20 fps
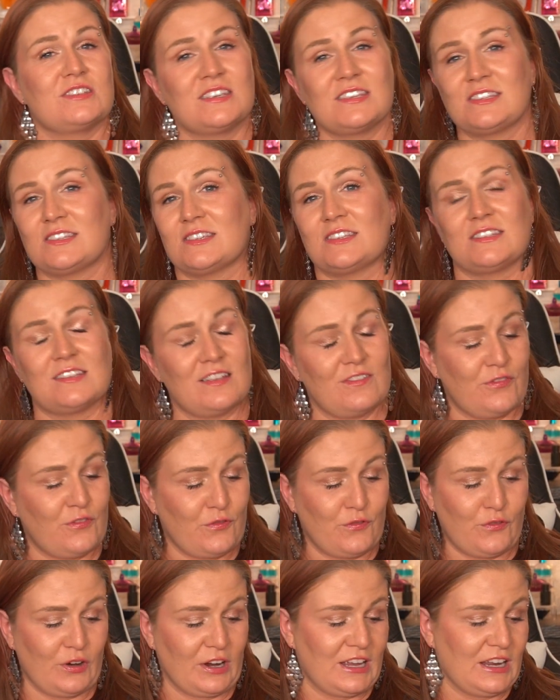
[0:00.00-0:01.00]
this is
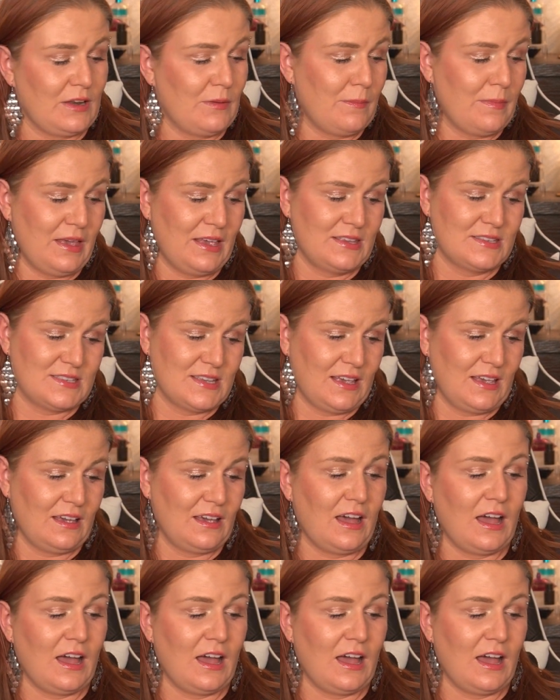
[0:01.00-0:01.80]
freaking amazing.